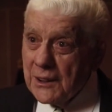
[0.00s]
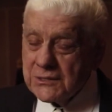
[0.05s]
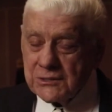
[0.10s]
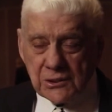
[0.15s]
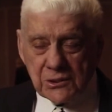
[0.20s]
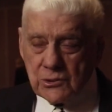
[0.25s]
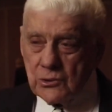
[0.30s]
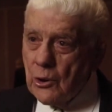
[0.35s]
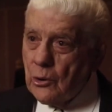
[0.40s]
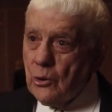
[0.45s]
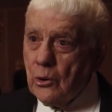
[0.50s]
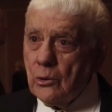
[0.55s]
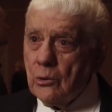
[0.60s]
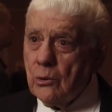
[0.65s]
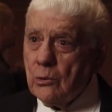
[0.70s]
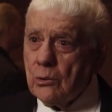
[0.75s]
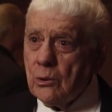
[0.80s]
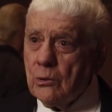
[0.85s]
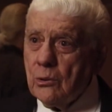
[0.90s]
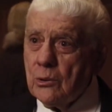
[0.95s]
I said,
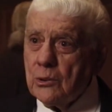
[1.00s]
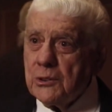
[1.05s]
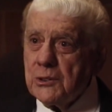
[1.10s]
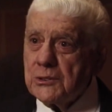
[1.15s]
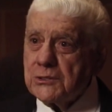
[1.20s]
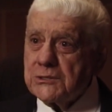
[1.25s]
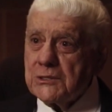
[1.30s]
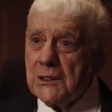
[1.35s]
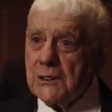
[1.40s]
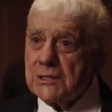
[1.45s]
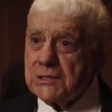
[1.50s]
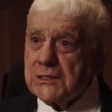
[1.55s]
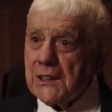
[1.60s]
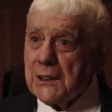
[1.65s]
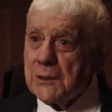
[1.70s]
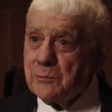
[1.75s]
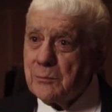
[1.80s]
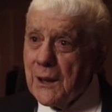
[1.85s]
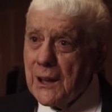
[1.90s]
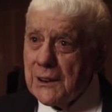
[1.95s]
no, you're still
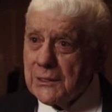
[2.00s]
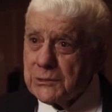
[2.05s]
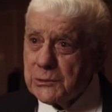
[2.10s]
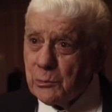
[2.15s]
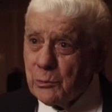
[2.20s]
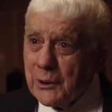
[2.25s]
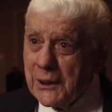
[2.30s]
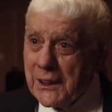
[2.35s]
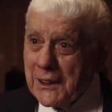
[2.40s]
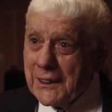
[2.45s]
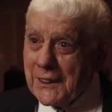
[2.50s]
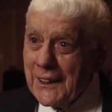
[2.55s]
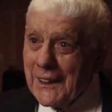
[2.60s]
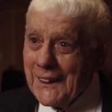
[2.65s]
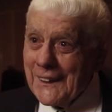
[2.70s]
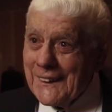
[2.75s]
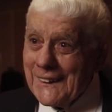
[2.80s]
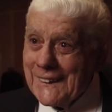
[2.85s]
10 miles away.